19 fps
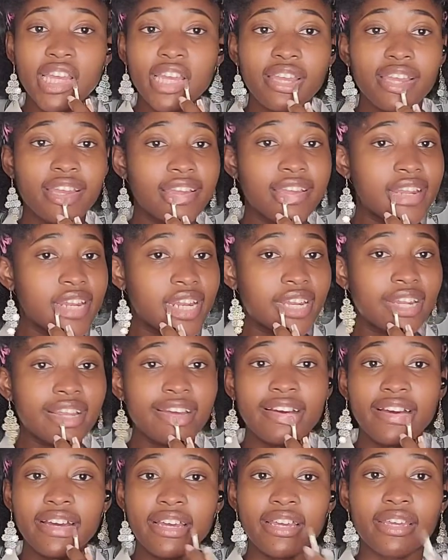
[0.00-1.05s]
and
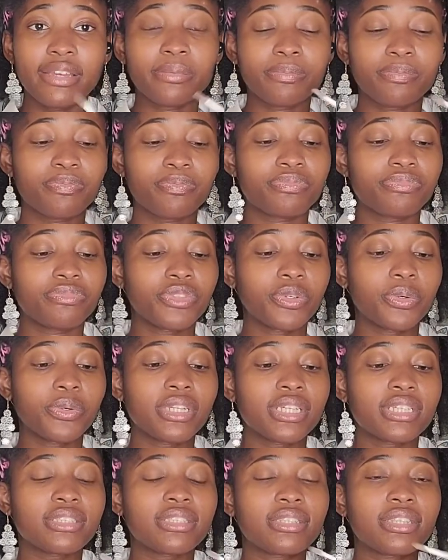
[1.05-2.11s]
I
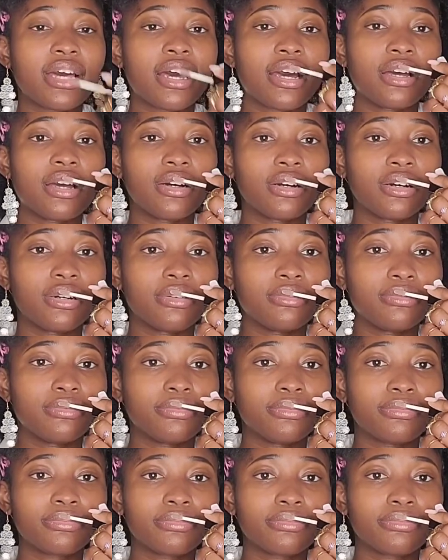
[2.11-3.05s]
notice that I'm